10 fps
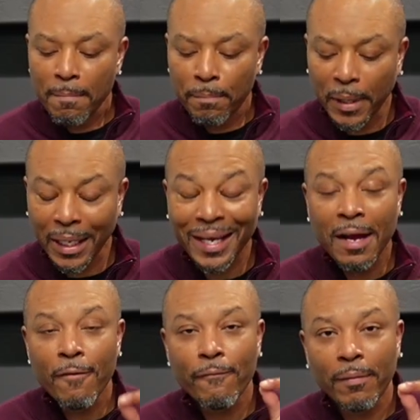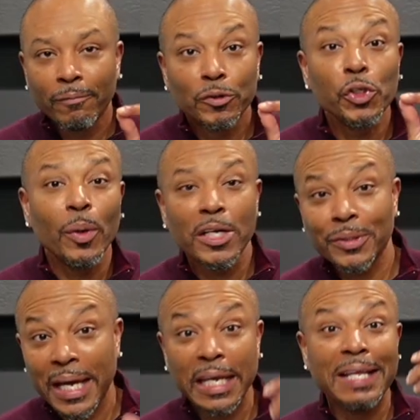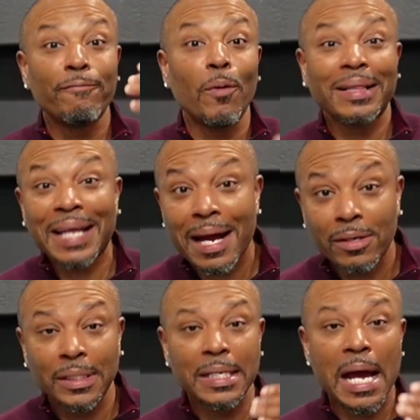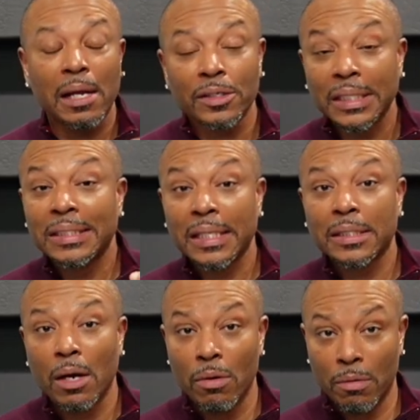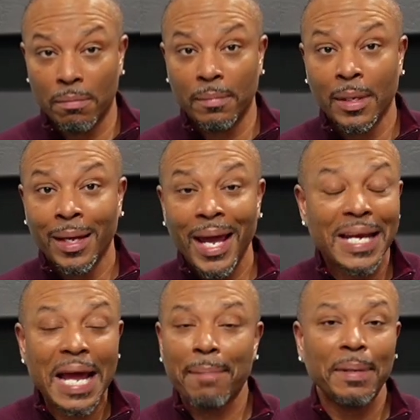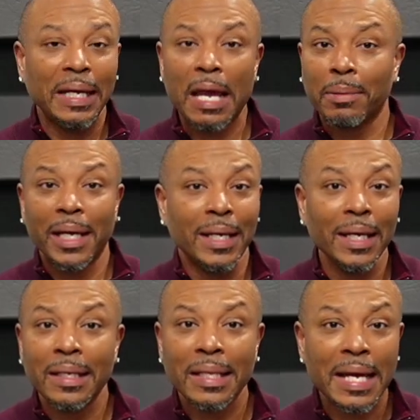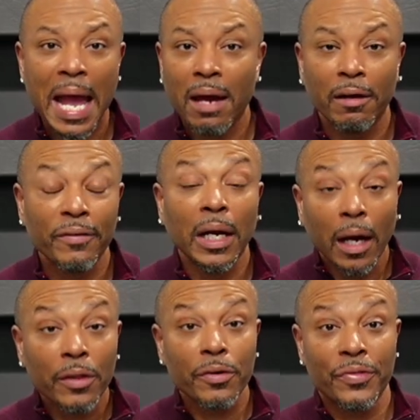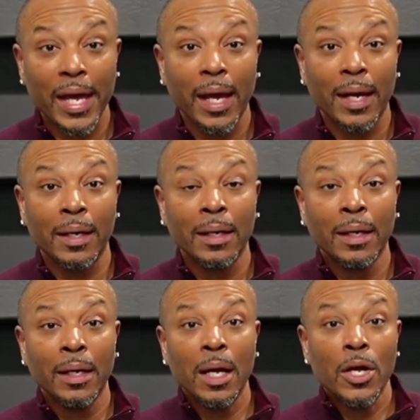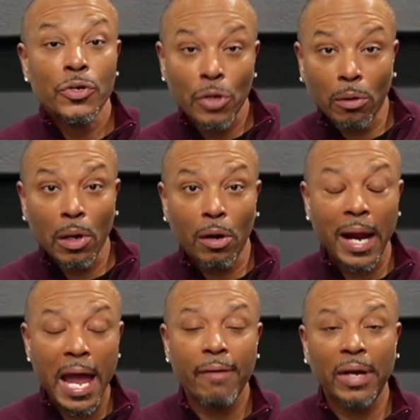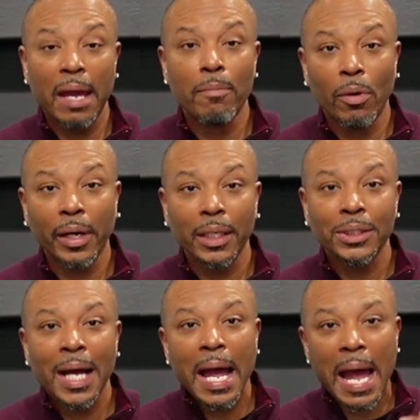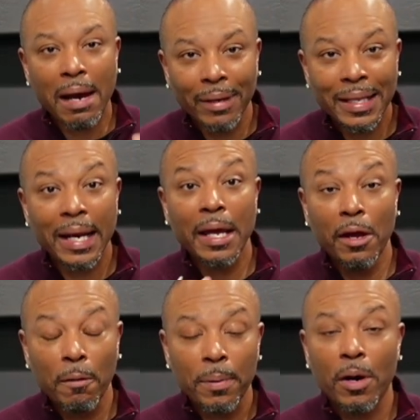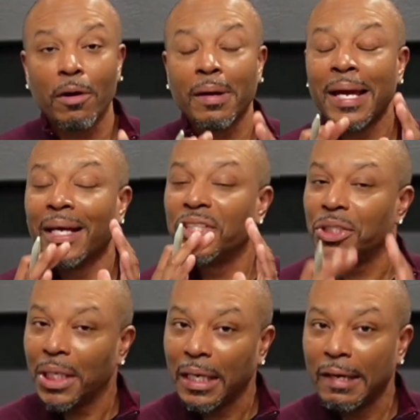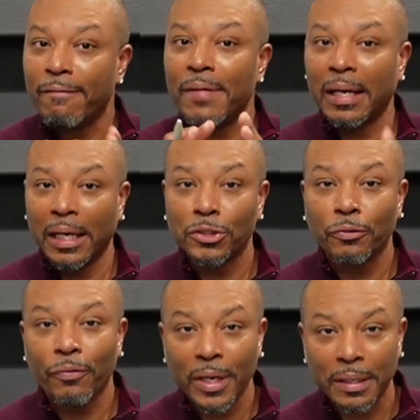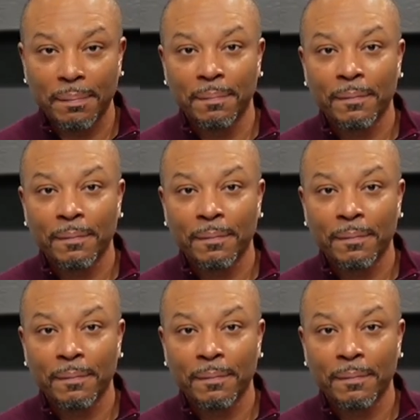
Putting $284,000 into this home and not being able to get anything out of it other than no longer having a mortgage, how did that help her achieve financial freedom?